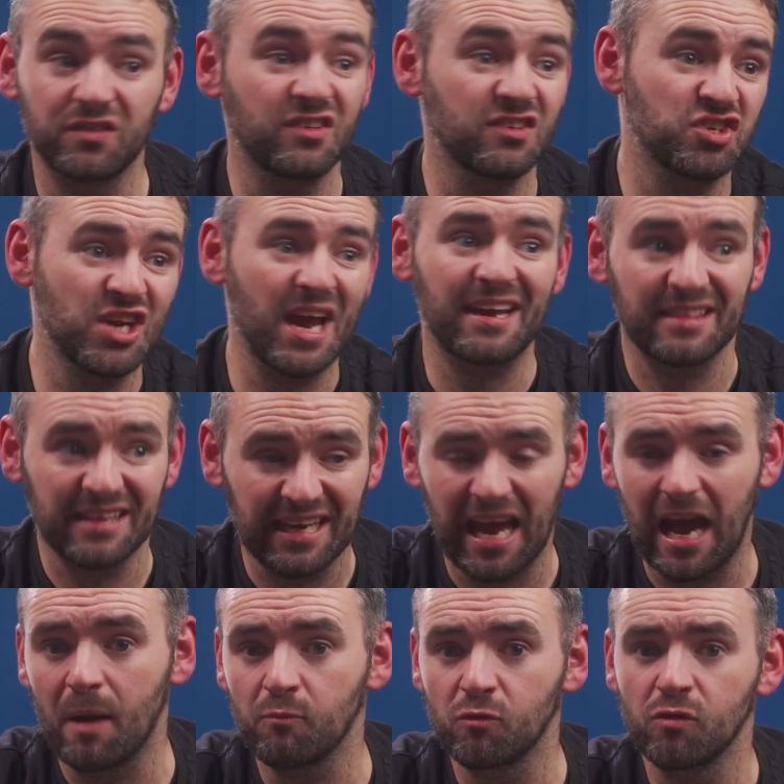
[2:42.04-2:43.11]
to check the
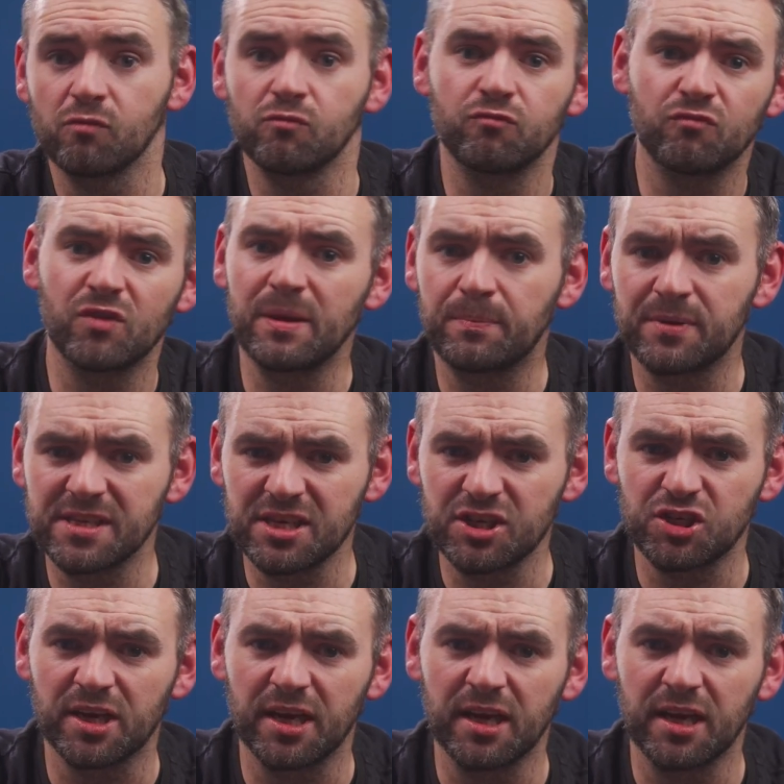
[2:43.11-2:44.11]
camera and reposition